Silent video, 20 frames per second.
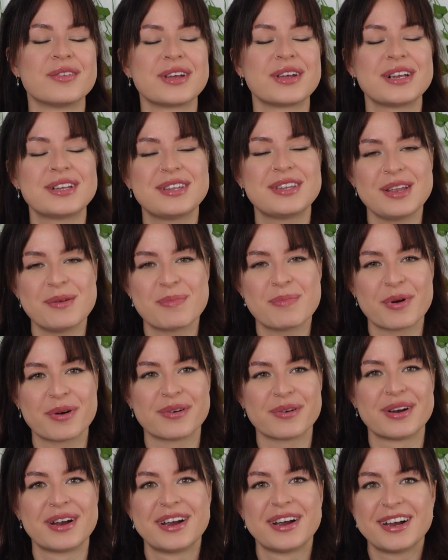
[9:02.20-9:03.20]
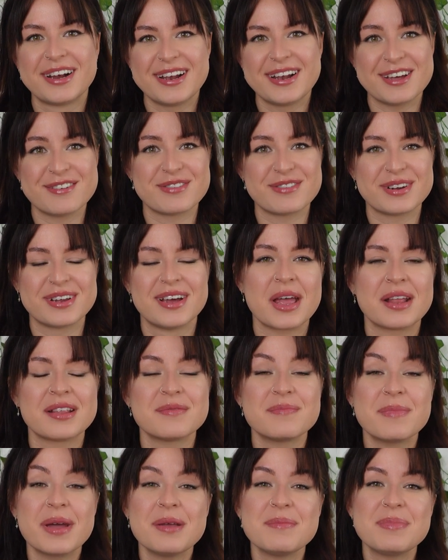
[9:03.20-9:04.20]
a deeper level. And
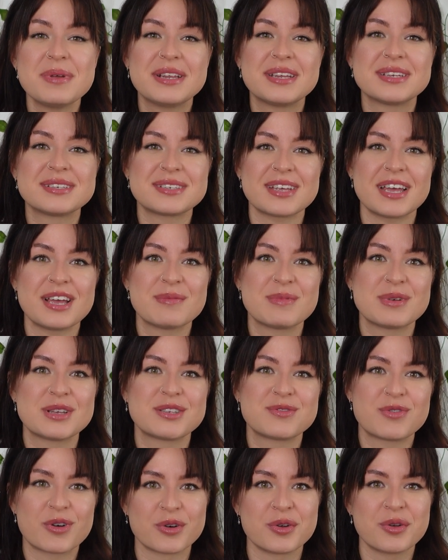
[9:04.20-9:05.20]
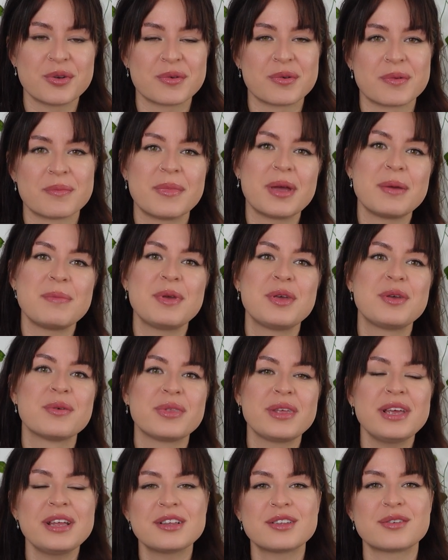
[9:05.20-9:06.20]
maybe the same is for you. Maybe you
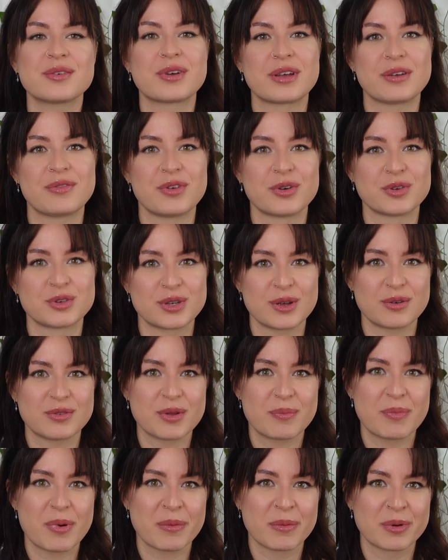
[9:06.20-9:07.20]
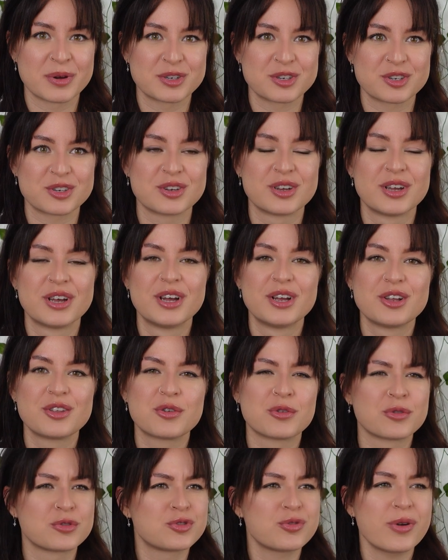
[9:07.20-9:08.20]
need to give yourself the permission
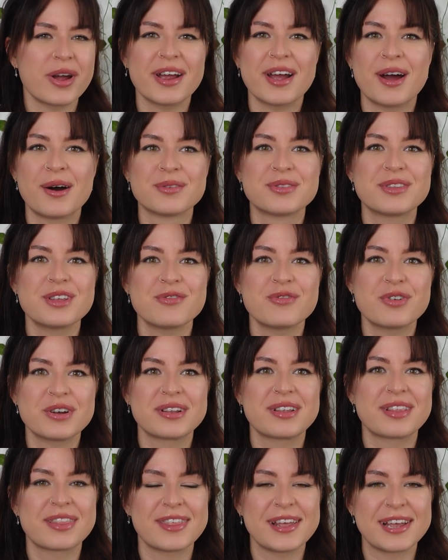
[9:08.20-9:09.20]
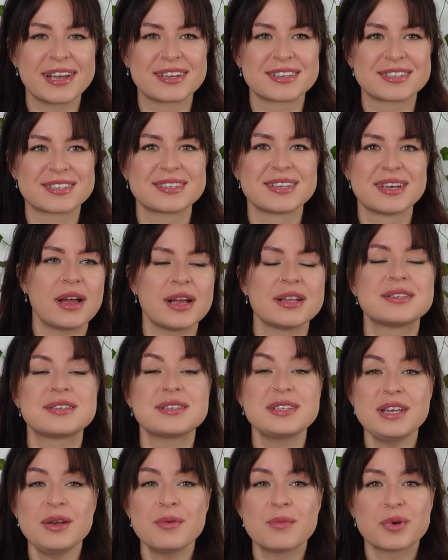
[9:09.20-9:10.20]
to try out different things and
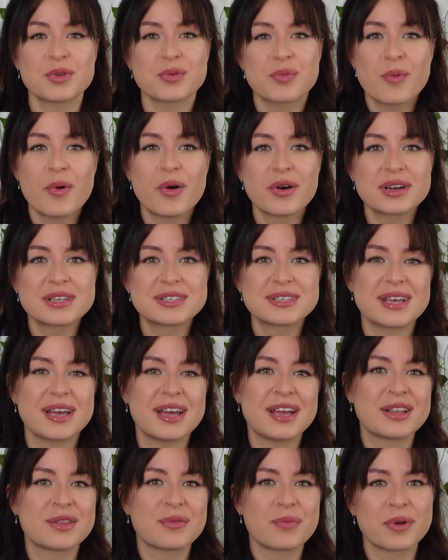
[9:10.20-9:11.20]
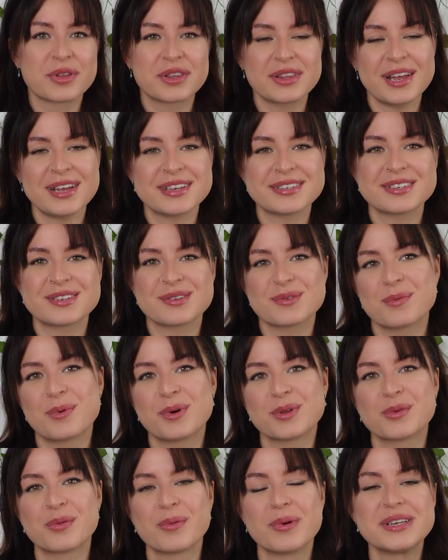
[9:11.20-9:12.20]
see what works and what doesn't,
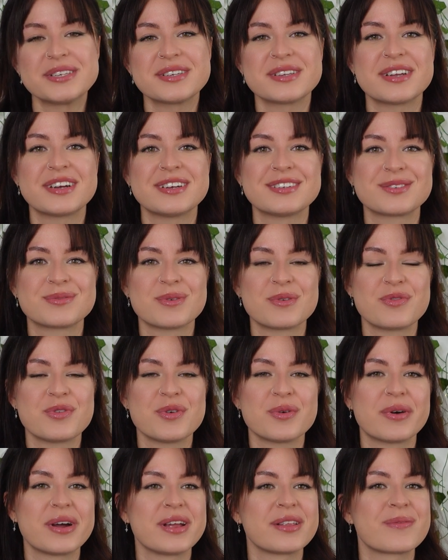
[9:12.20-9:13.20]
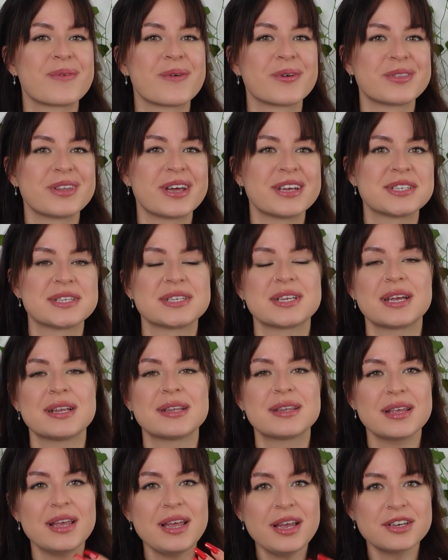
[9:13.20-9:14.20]
what resonates with you and what doesn't.
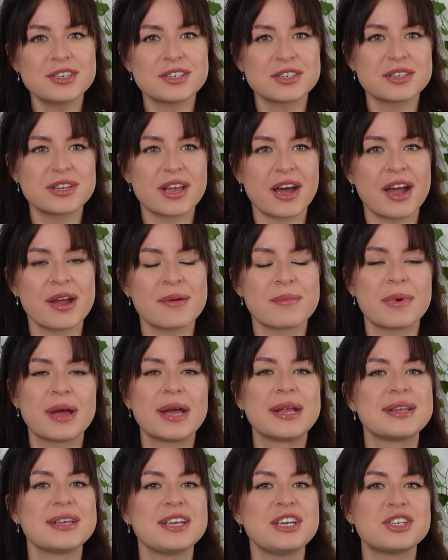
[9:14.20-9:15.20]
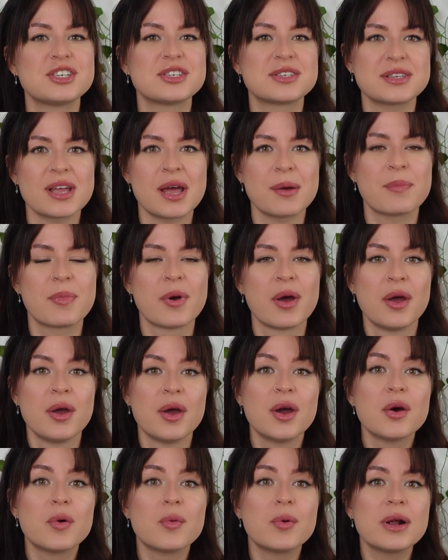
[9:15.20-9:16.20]
And each time and each step
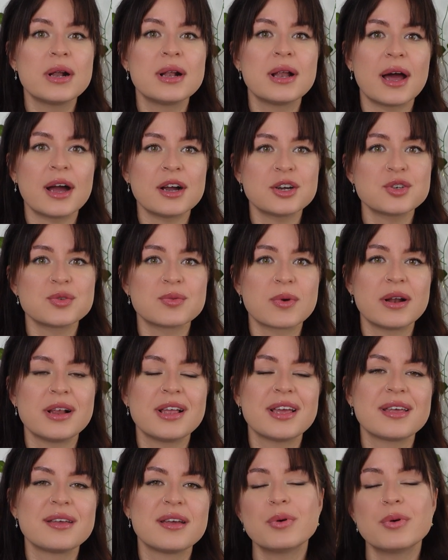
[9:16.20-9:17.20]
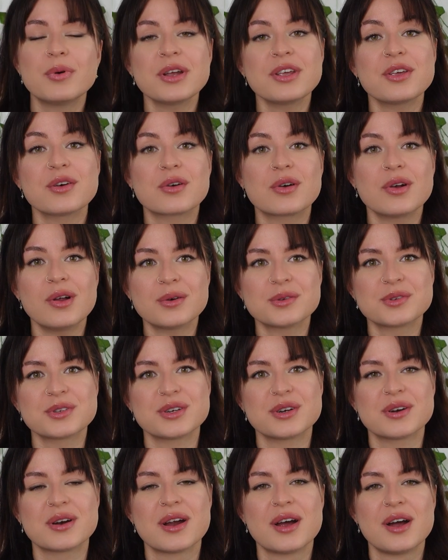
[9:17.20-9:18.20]
will actually bring you
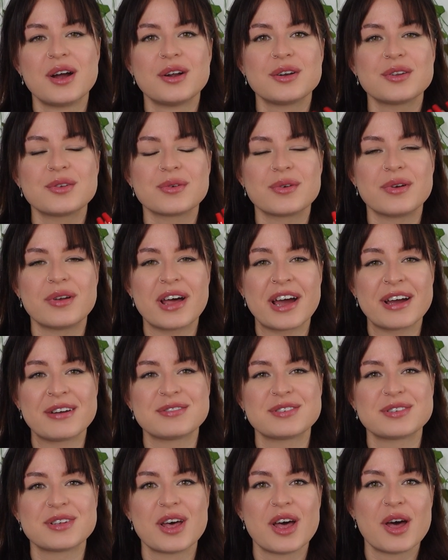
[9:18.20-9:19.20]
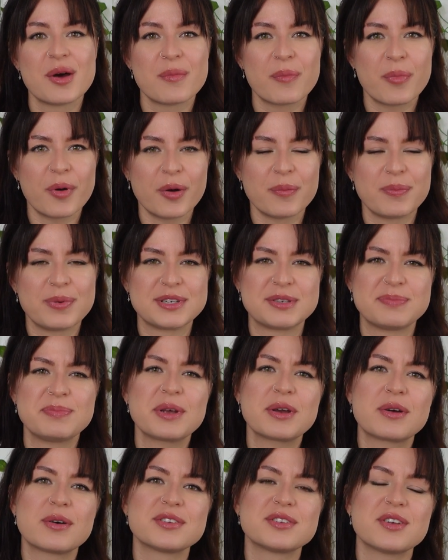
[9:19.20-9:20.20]
closer to your life's purpose,
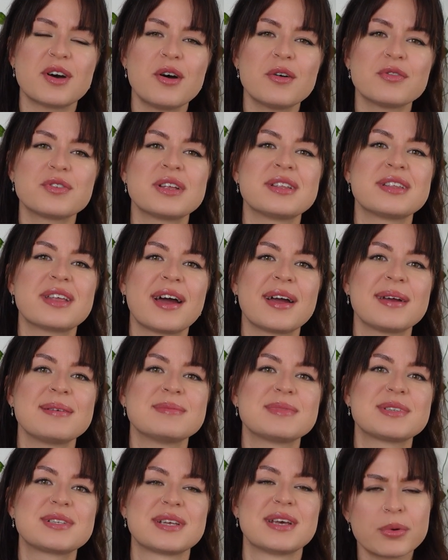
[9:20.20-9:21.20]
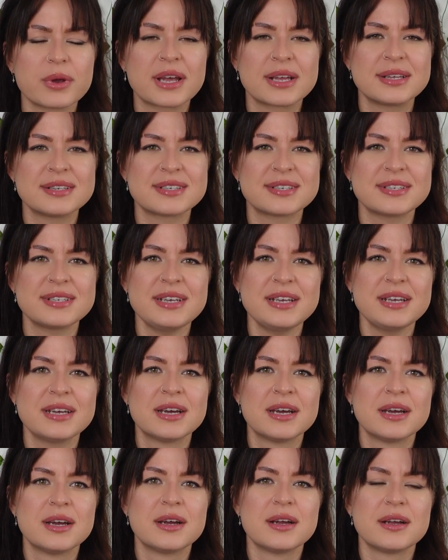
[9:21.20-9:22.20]
because oftentimes we can see
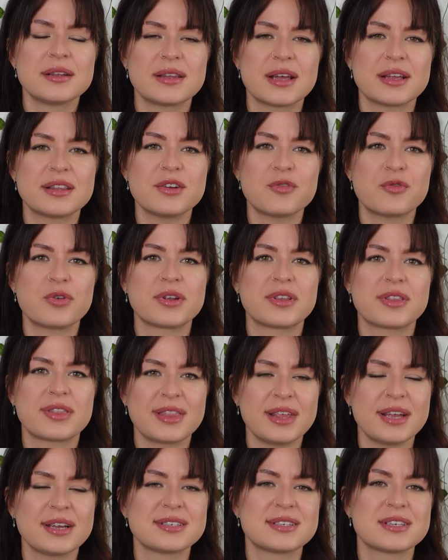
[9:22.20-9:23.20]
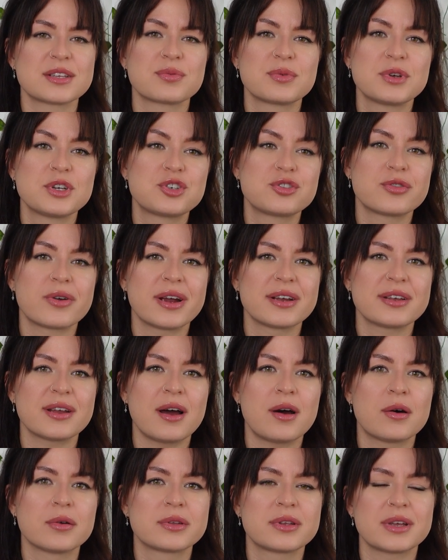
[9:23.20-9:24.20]
the different things that we tried
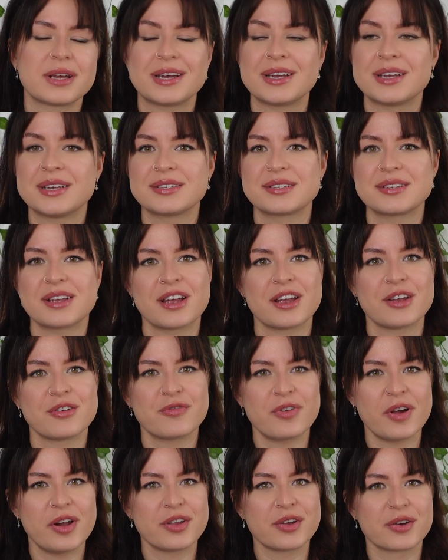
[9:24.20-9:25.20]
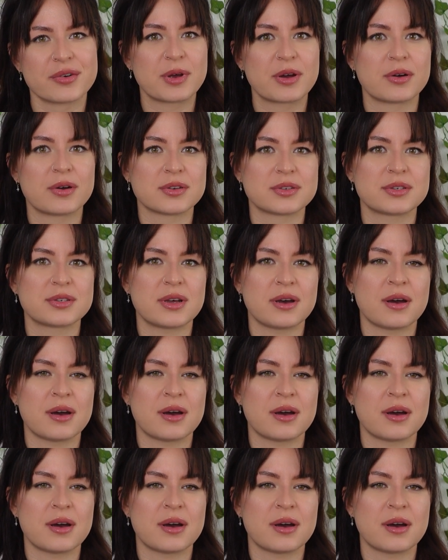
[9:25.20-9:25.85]
out as a failure, because